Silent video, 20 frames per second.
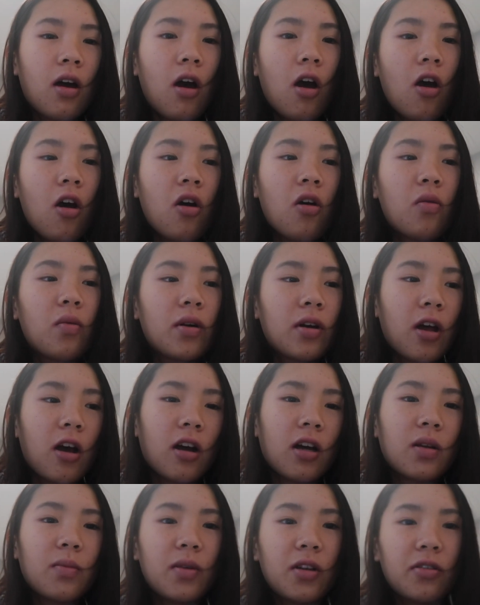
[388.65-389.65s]
oh, we're not
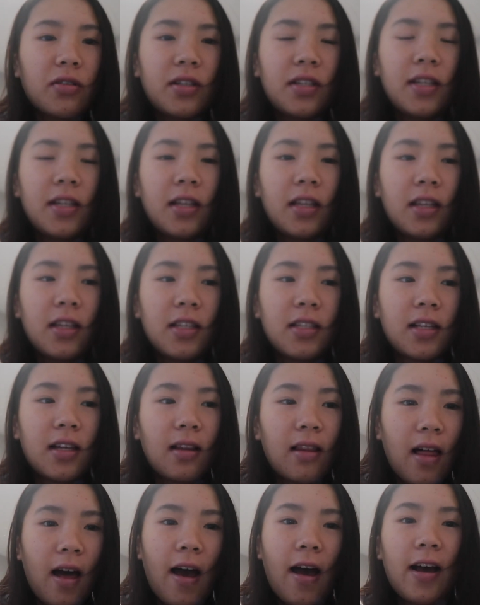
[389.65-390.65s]
going to be critiquing these in
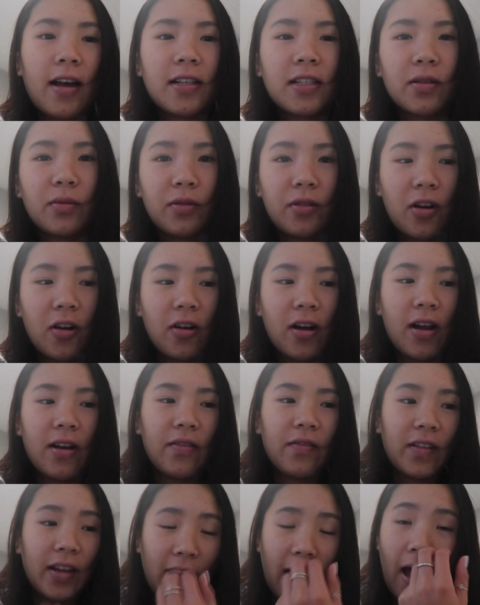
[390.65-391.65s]
class, and we were all kind
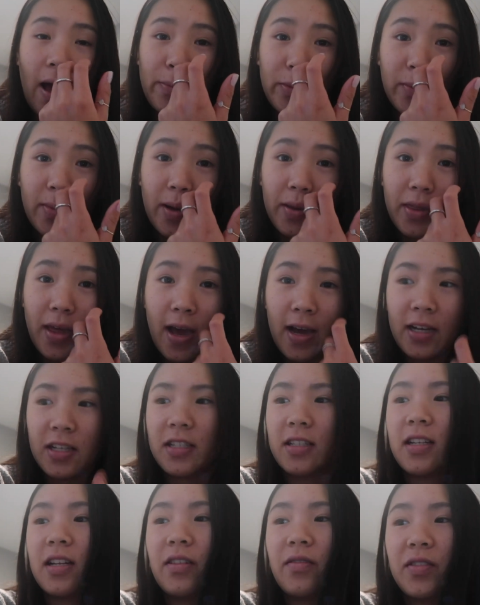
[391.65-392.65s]
of like happy about that
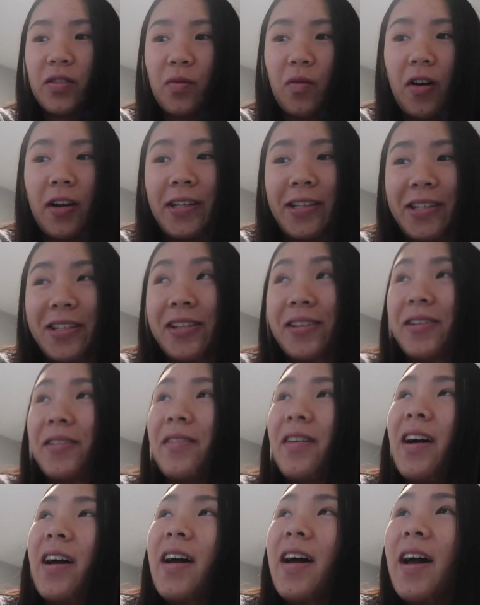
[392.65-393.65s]
because none of us wanted
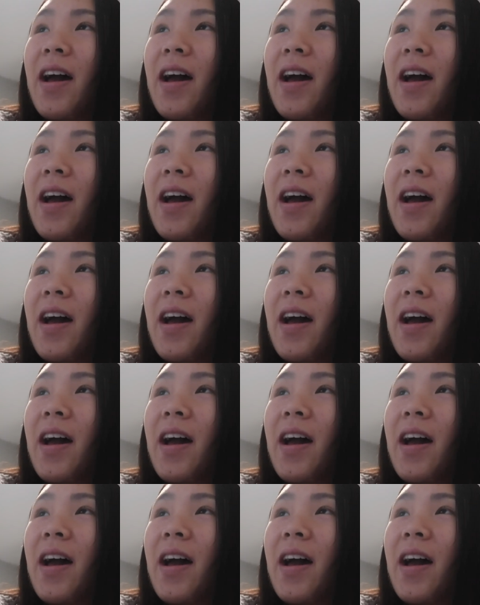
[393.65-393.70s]
to.